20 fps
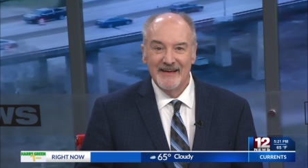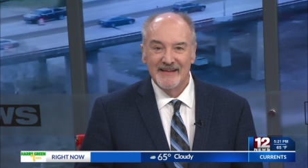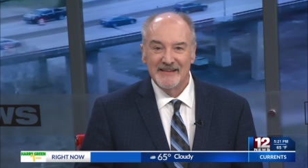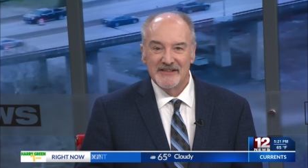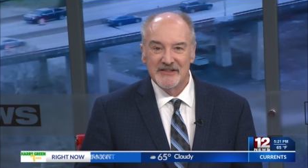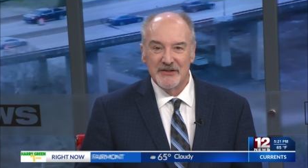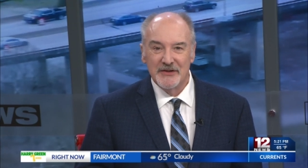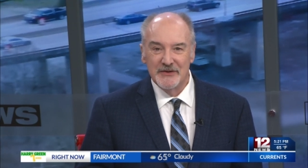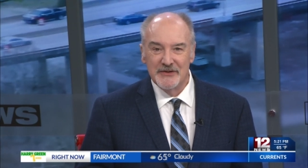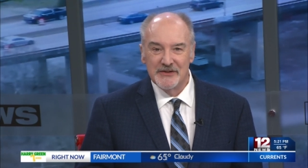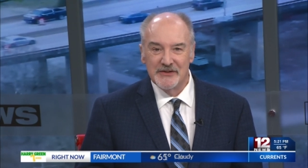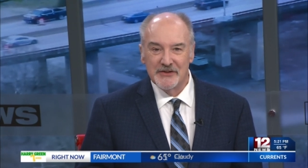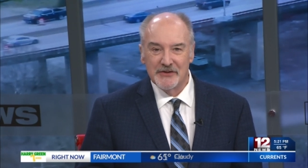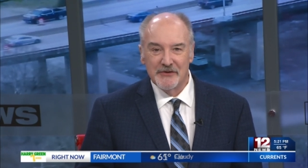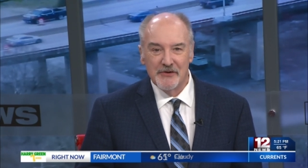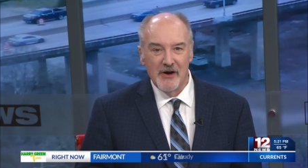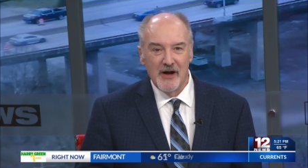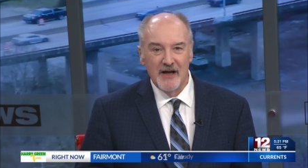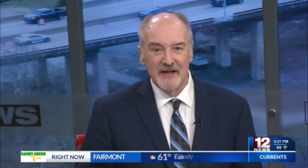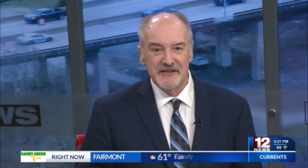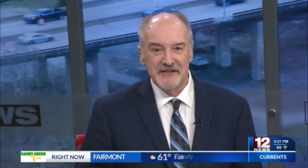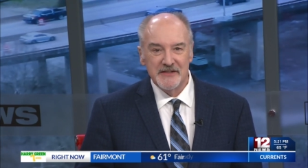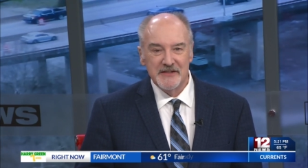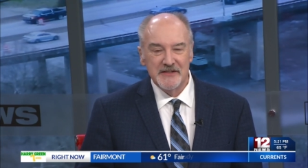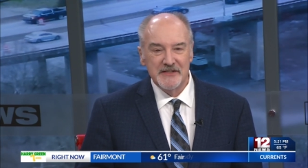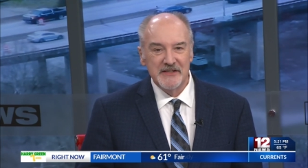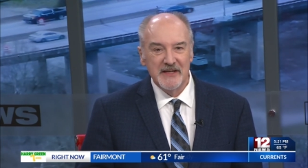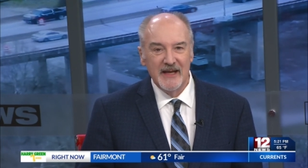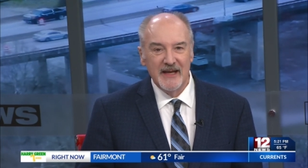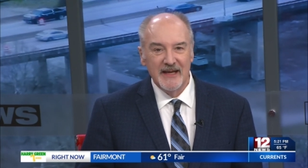Students across
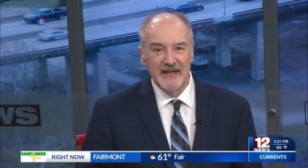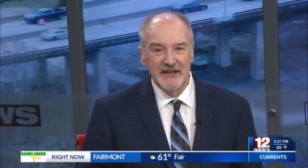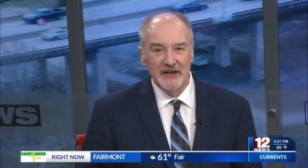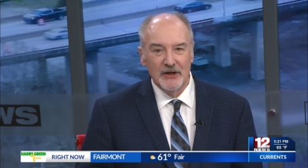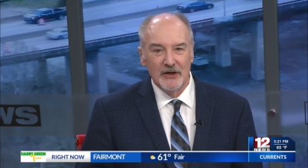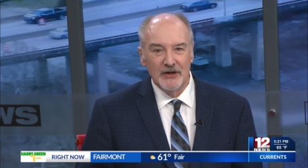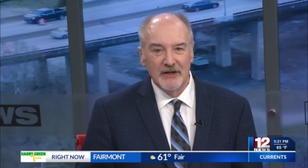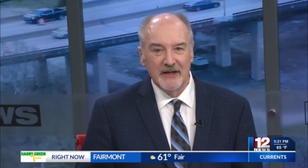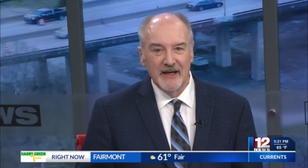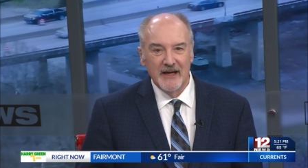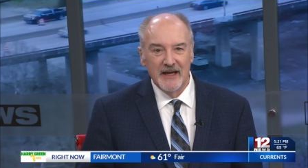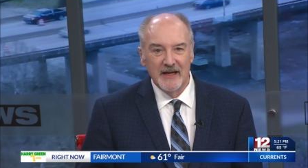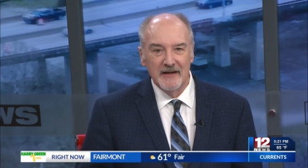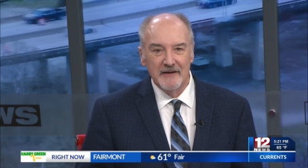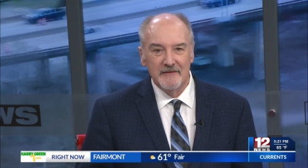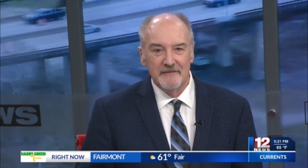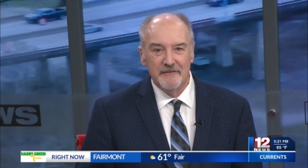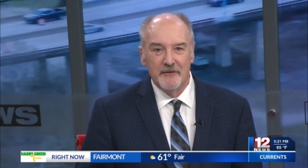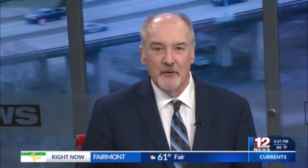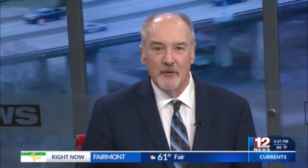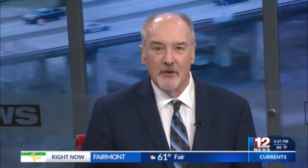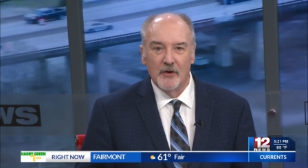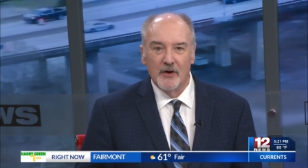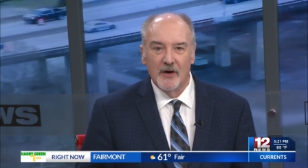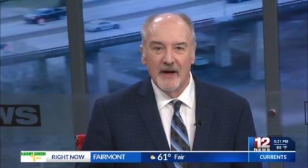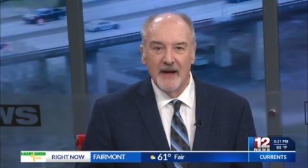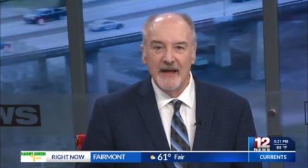the state looking for